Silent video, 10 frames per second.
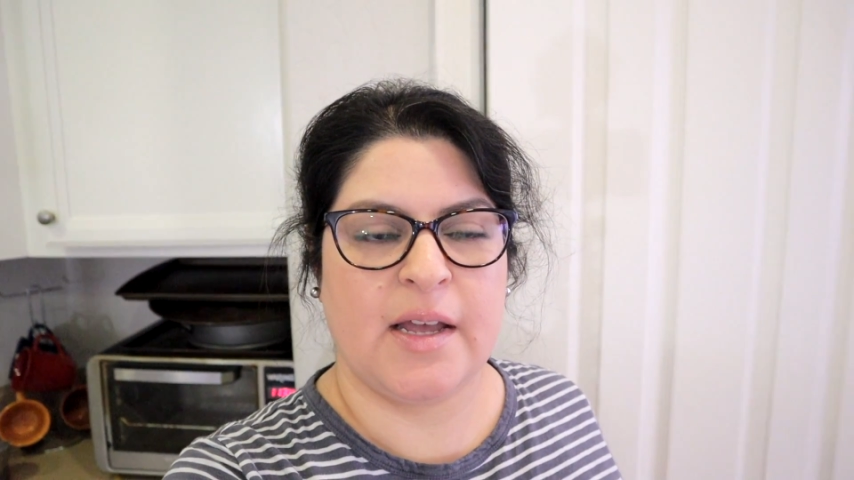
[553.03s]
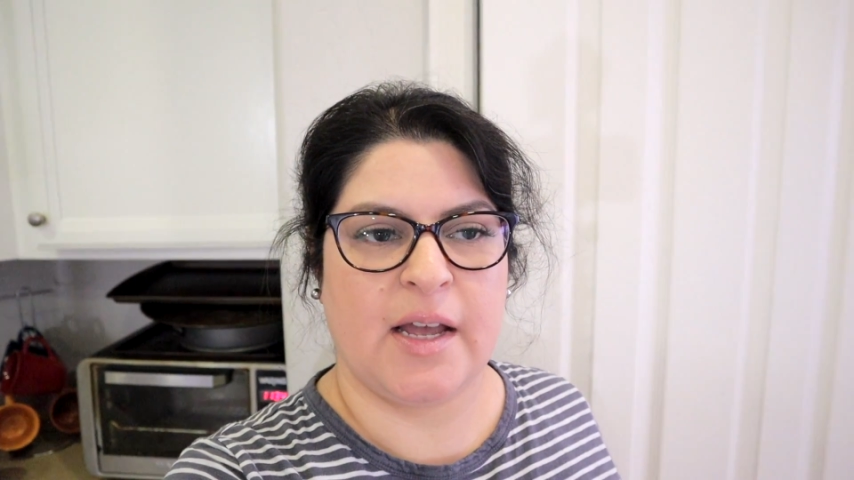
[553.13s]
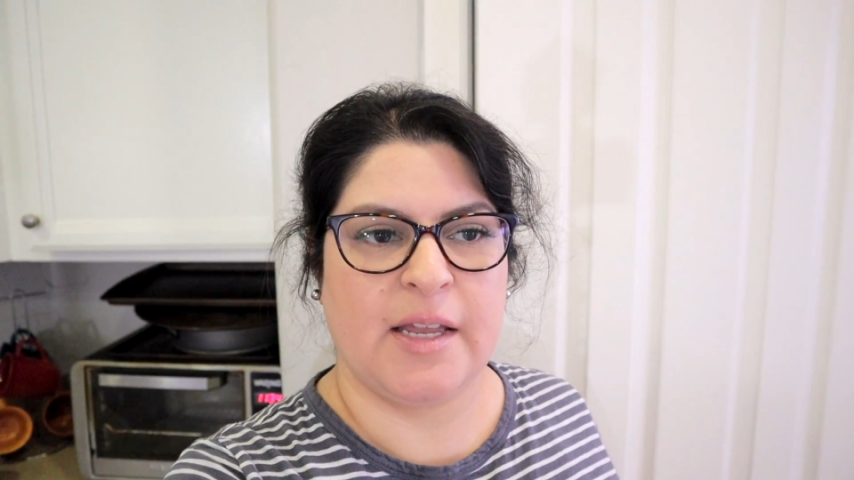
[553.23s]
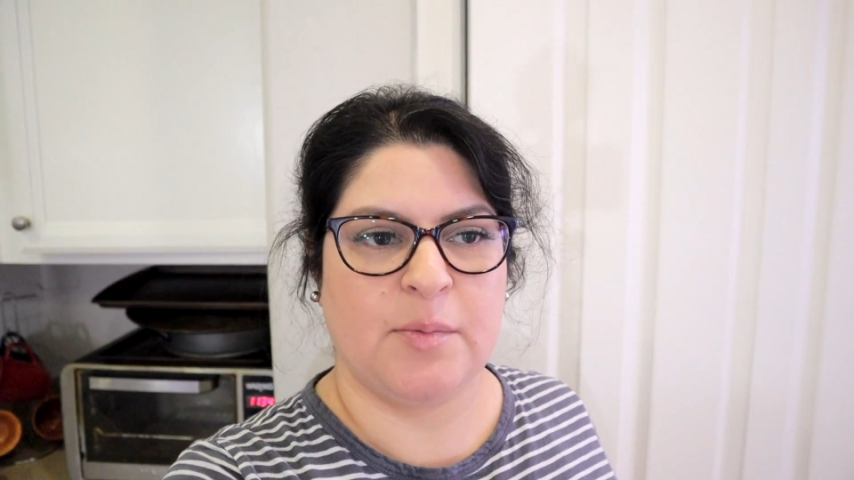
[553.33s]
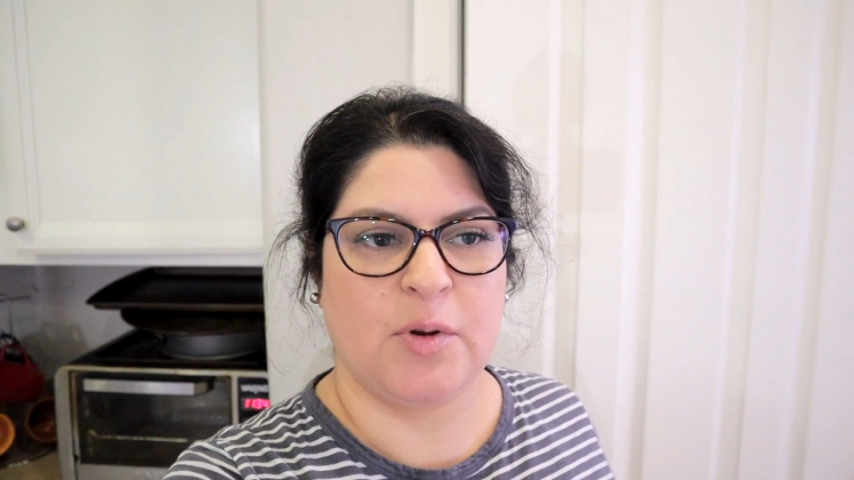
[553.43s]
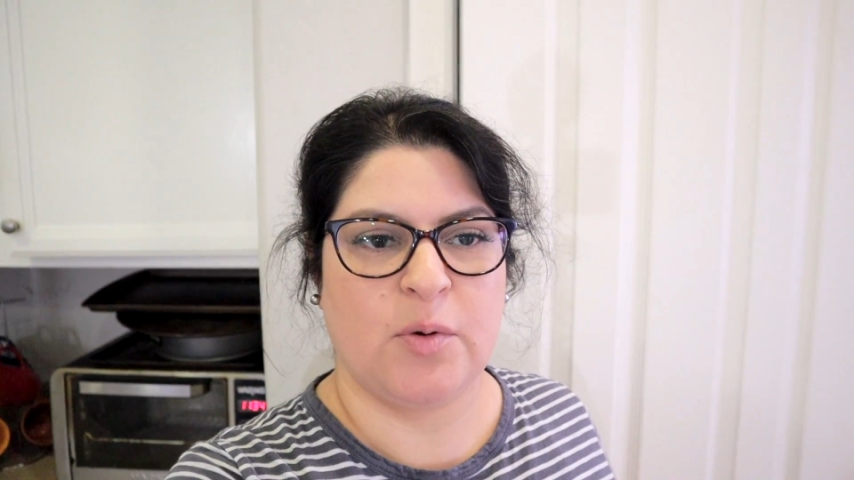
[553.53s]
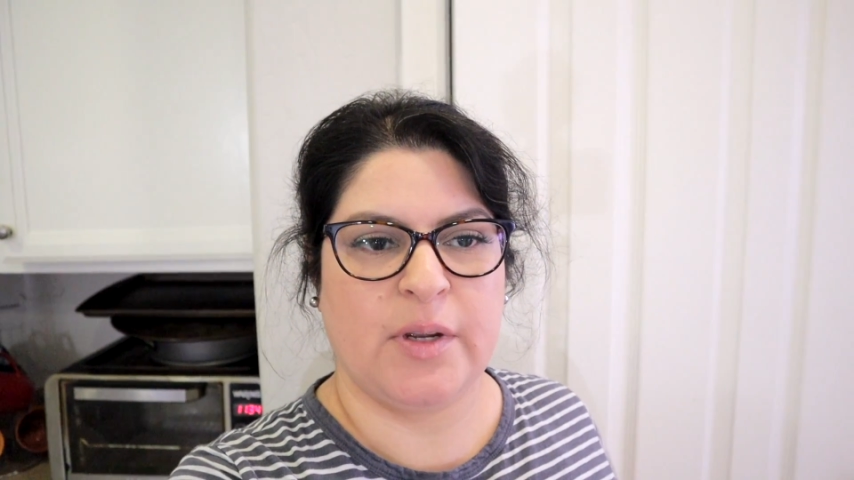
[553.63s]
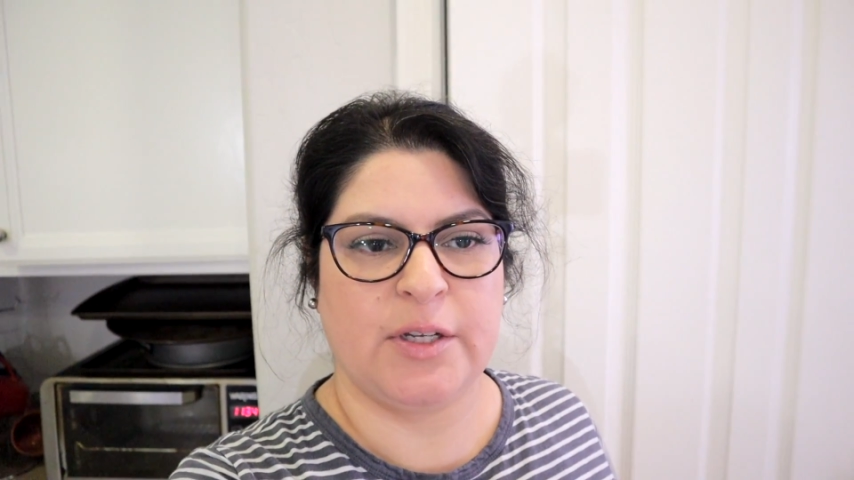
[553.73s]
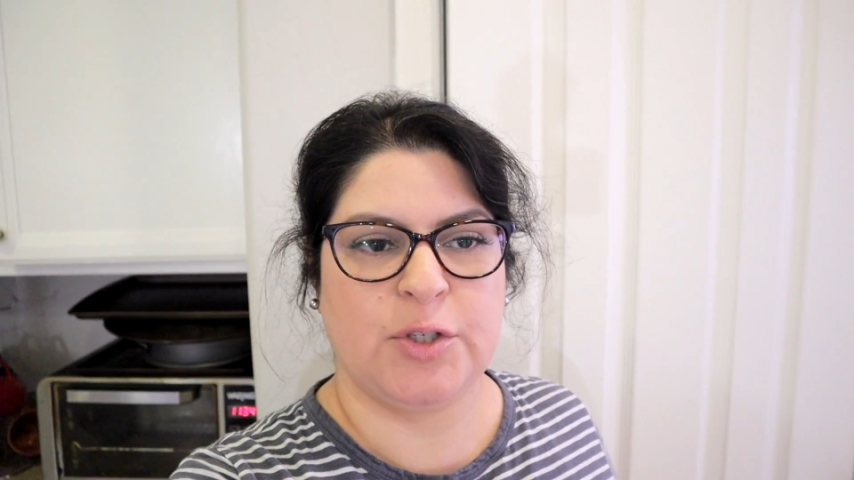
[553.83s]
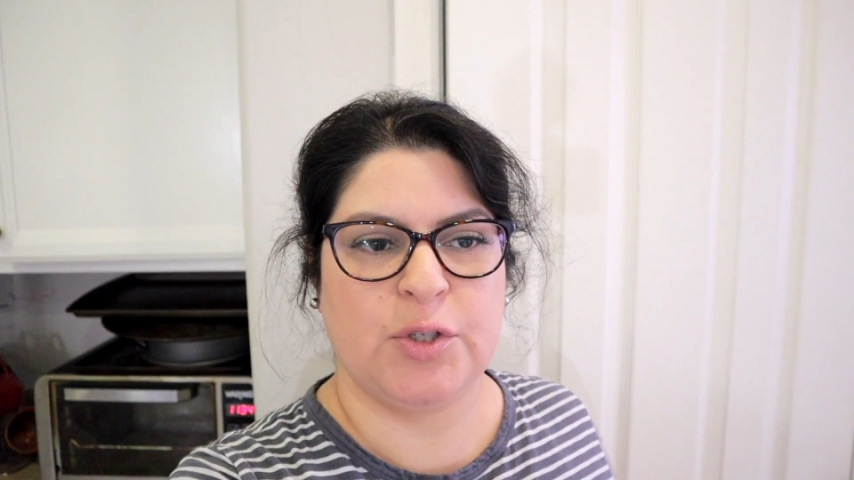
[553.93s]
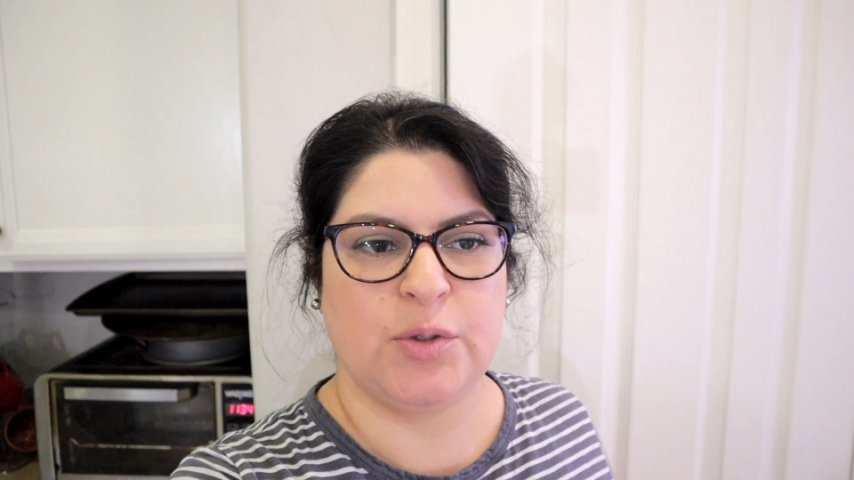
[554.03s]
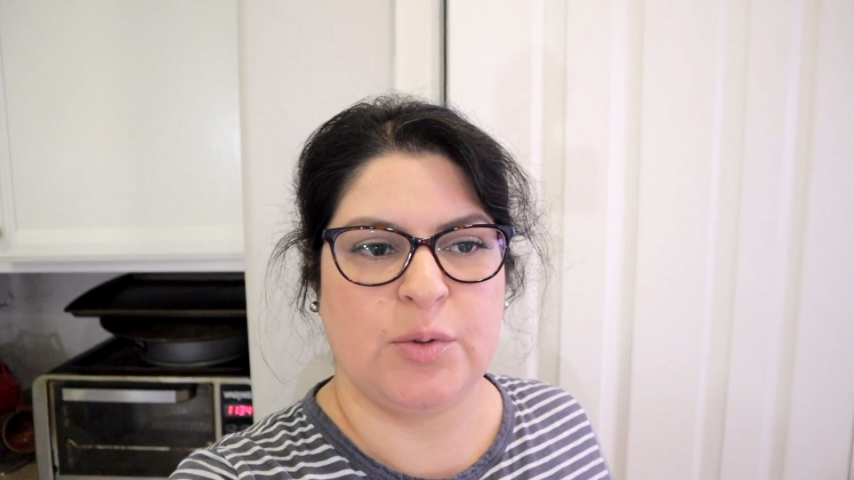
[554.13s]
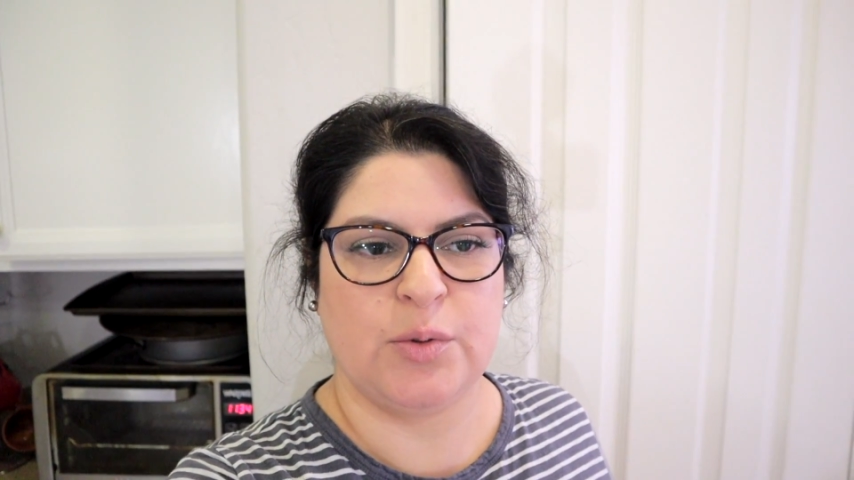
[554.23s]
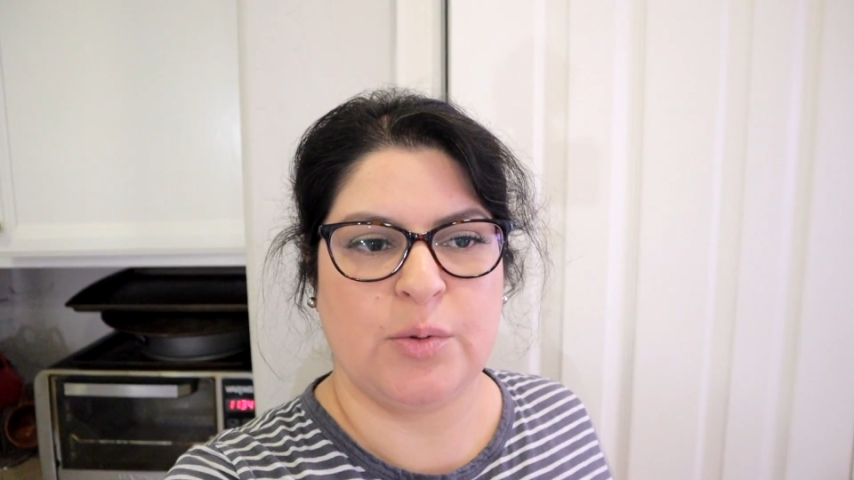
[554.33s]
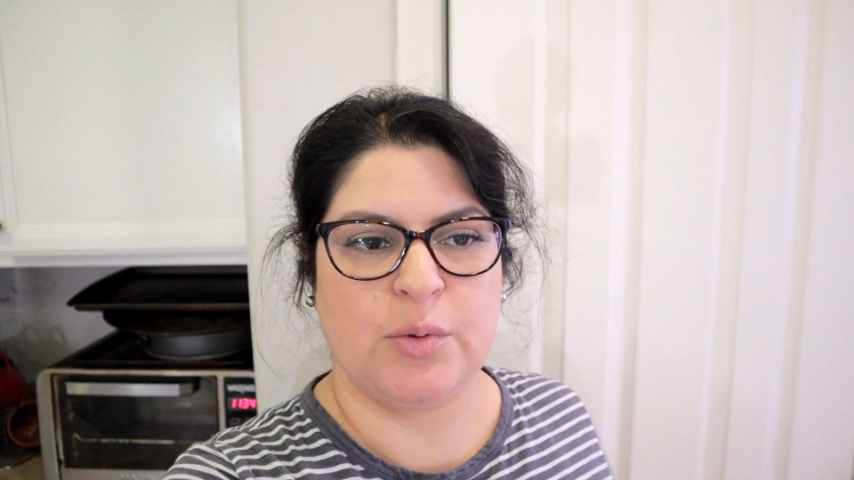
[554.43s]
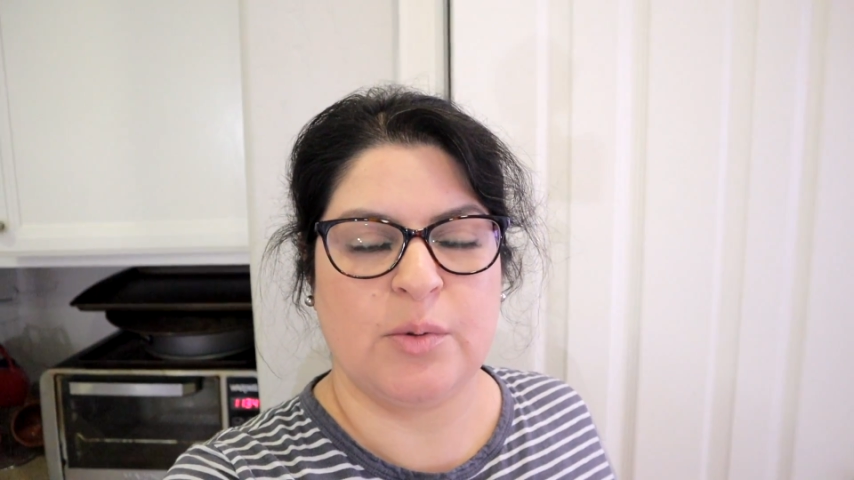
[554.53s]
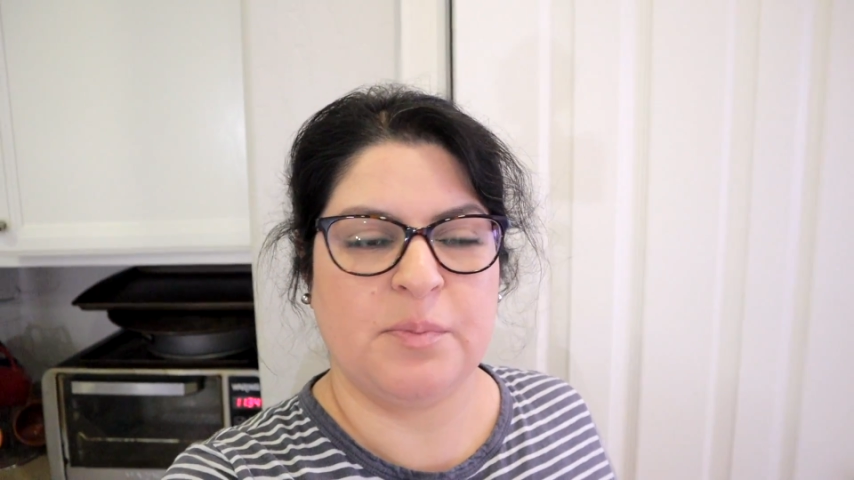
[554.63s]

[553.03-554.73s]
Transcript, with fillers: I am going to